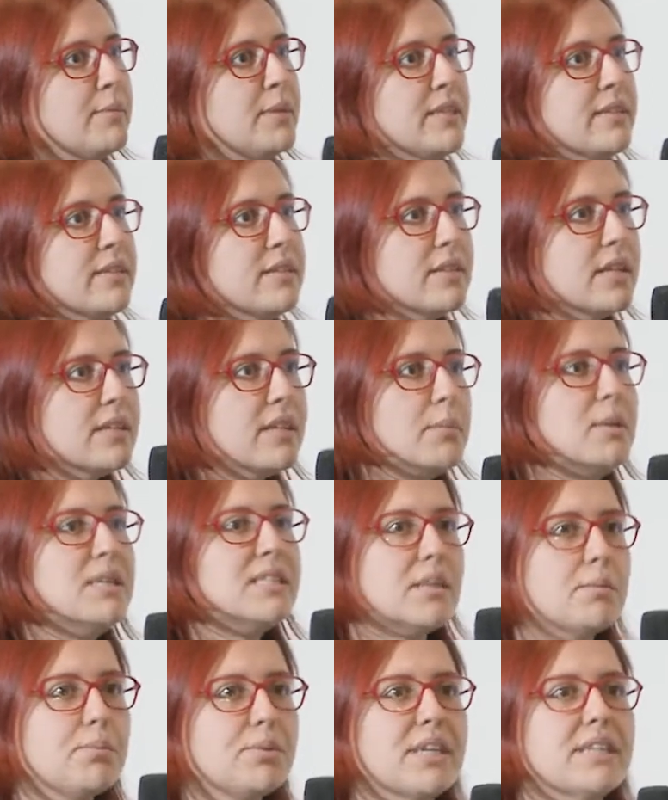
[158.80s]
mean database
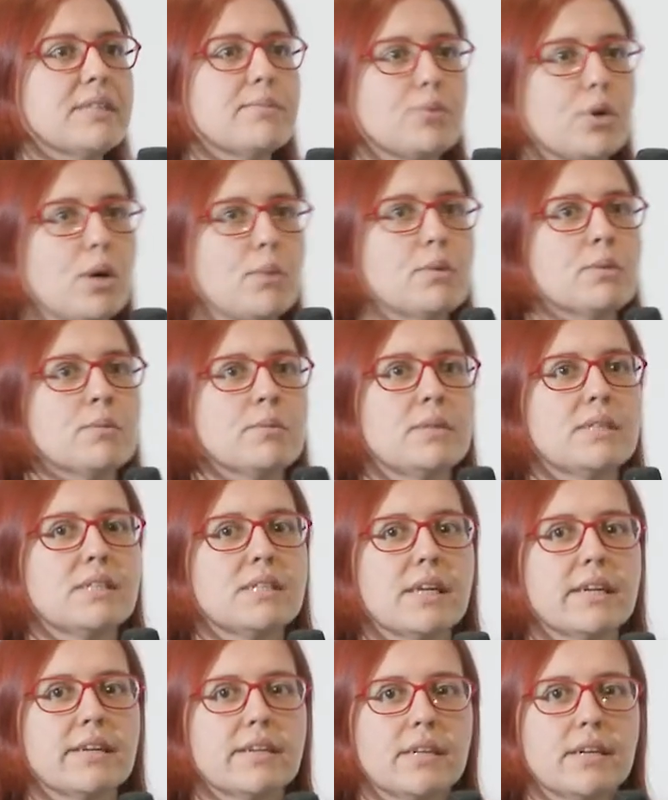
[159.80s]
upgrade problem is
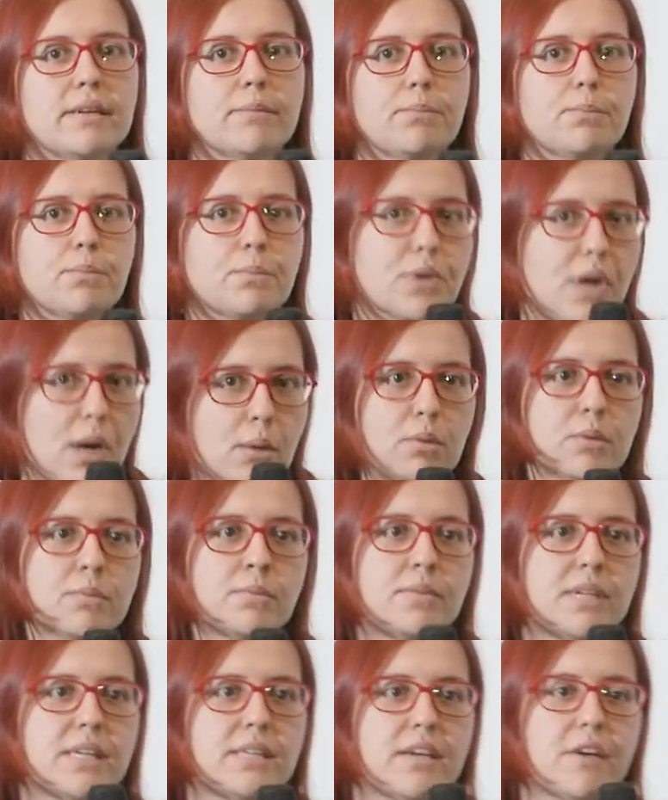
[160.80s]
a
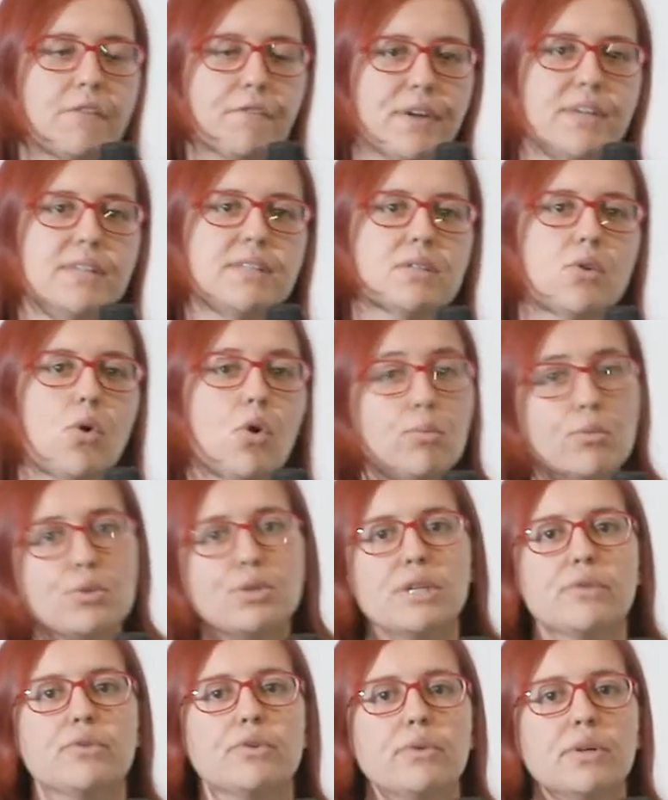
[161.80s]
problem that affects
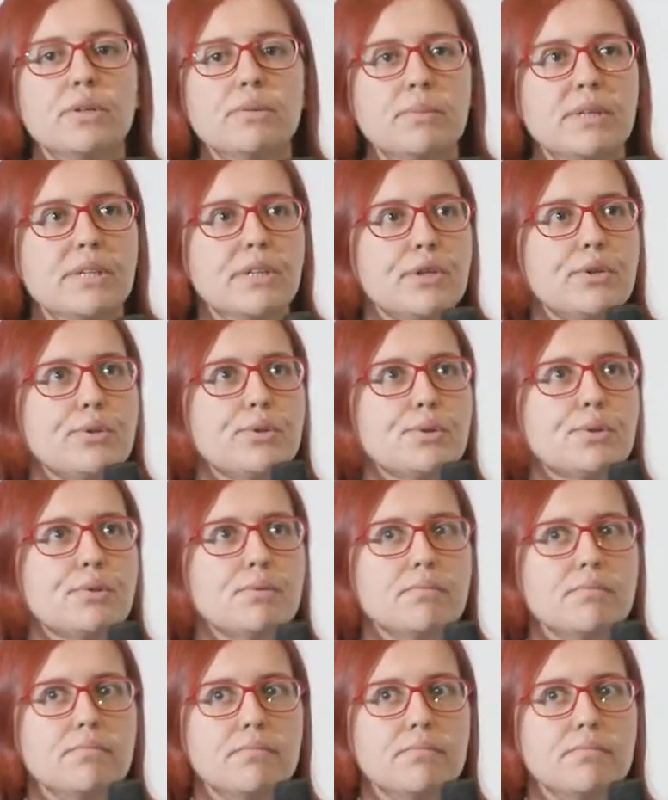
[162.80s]
almost everyone because